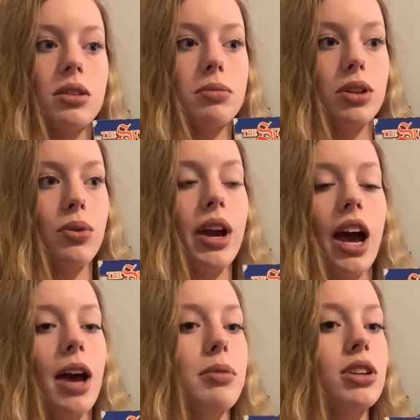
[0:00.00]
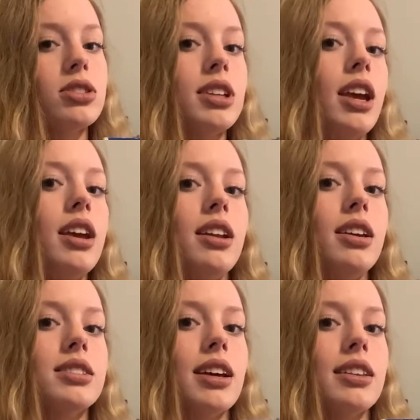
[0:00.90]
But the way I'm understanding
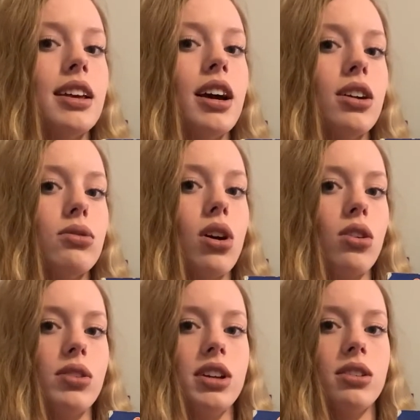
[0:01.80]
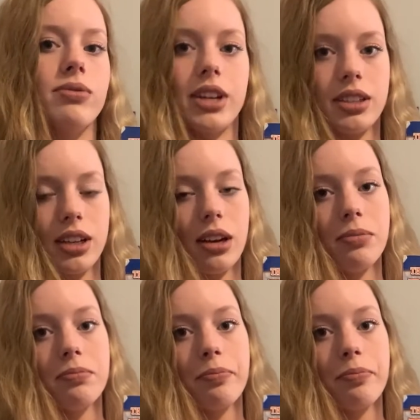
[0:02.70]
it is that they got wrongly convicted.